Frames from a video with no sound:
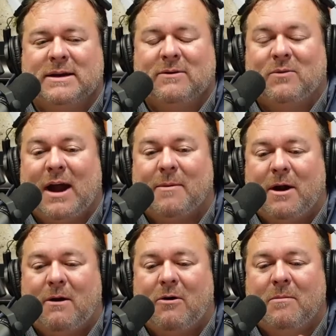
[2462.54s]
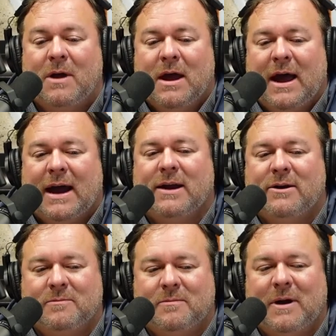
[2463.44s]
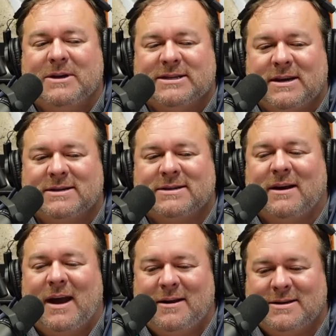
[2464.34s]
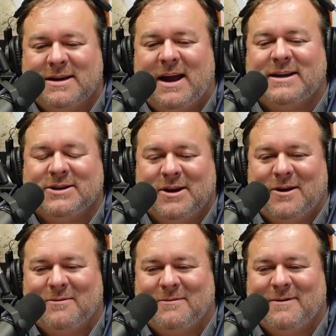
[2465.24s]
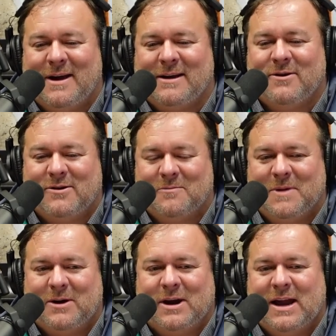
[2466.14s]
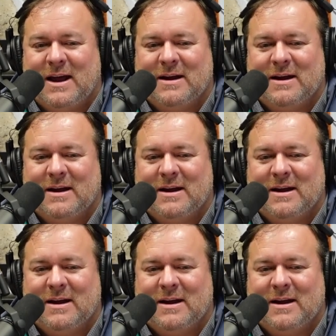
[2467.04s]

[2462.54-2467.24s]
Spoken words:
when I'm at home, I could do maybe 6-8 steaks. I cook on Big Green Egg.